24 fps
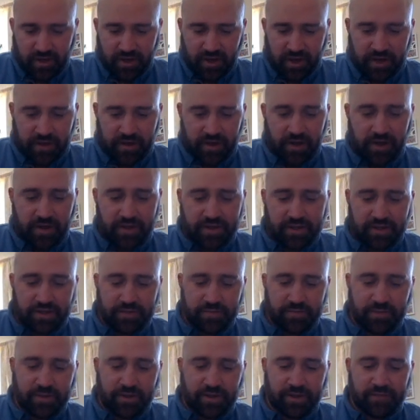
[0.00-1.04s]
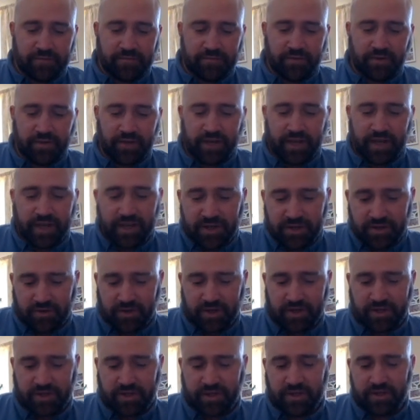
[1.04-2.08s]
And artists become very
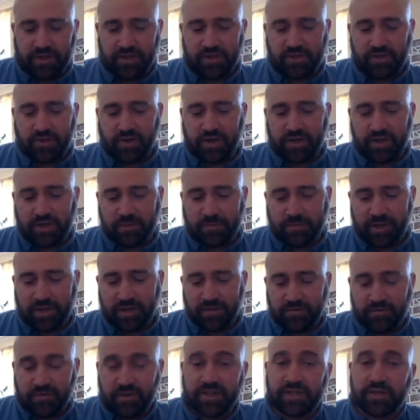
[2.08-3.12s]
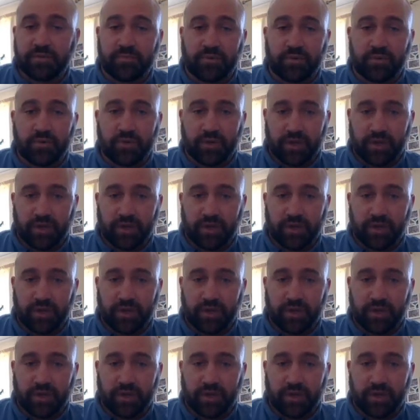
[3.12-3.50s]
interested in trying to make visible